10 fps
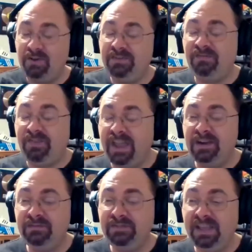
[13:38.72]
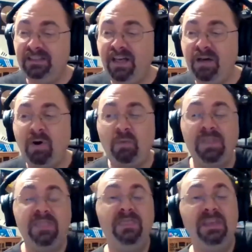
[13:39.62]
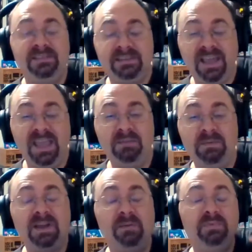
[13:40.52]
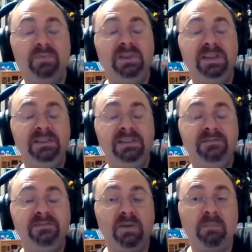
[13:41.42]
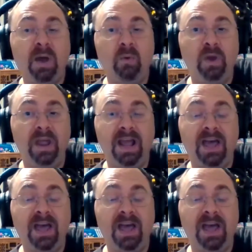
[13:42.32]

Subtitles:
was a fan of De La, but when this came, it completely flipped my wig.